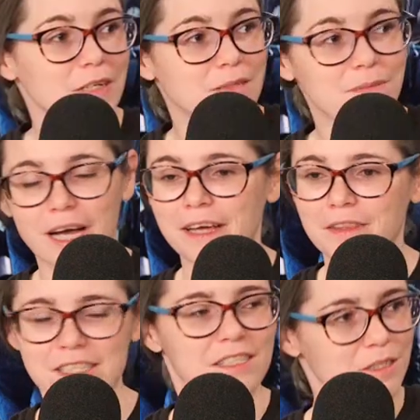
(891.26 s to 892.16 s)
it. Yeah. I,
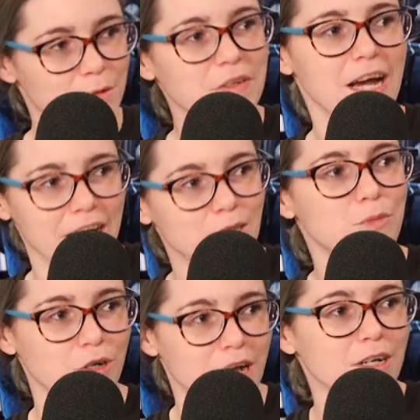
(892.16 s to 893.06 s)
this is a movie I could
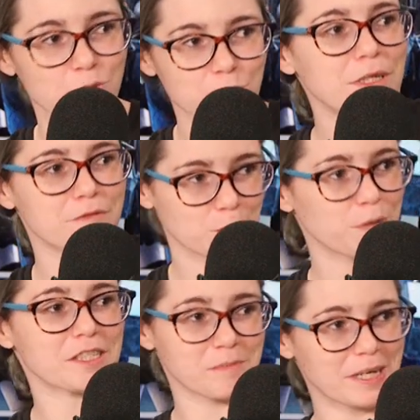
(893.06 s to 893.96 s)
put on on repeat for the
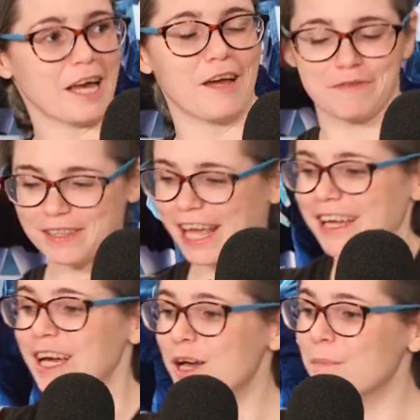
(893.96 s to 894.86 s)
rest mm. of my mm. life. Like,
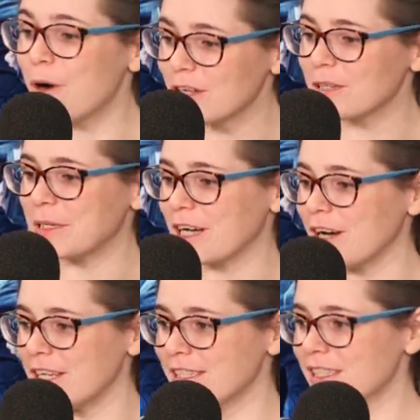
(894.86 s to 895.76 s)
partly
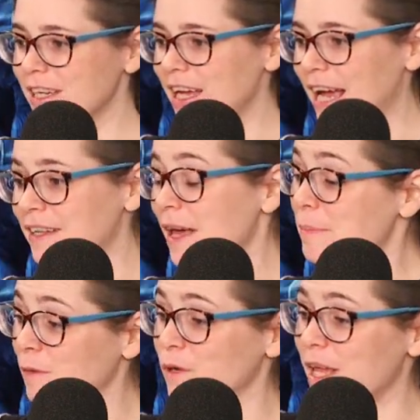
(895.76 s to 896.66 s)
because and
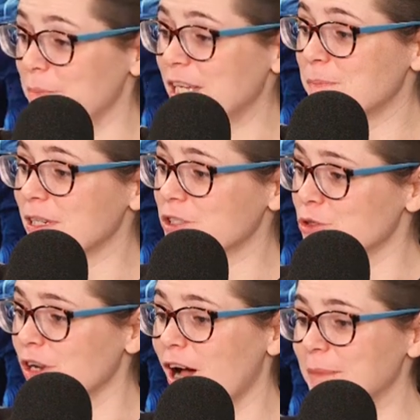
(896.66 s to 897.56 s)
that what that best picture
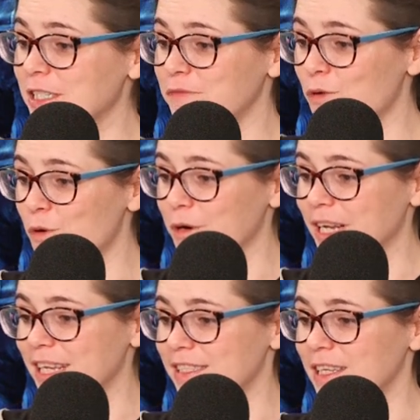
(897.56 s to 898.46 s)
nom is for
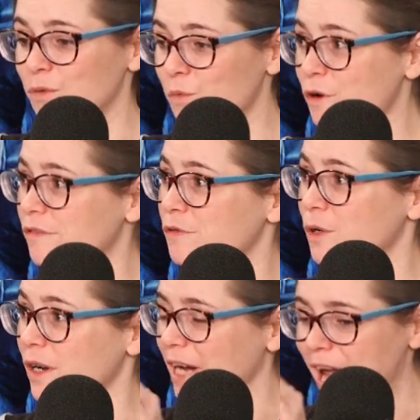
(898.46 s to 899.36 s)
is the award
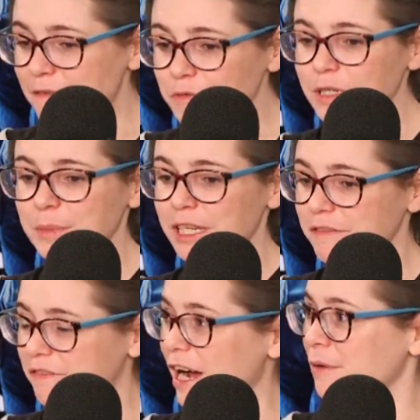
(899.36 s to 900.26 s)
for everybody
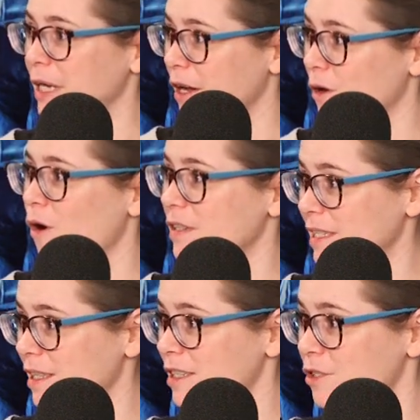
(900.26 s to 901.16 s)
firing on all
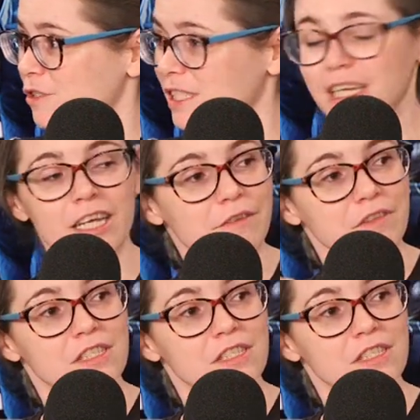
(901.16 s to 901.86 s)
cylinders. Mm-hmm. If the